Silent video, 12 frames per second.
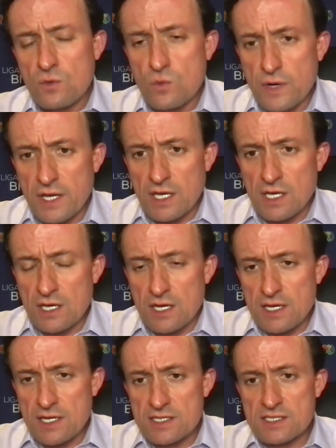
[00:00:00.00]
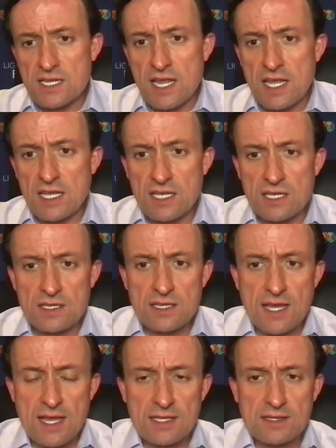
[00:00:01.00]
We say
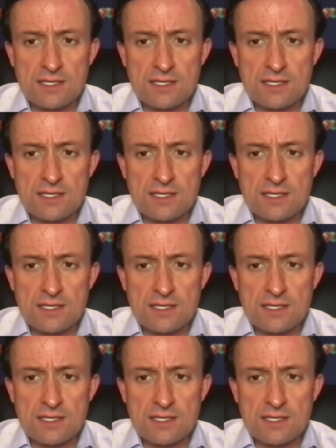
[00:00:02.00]
that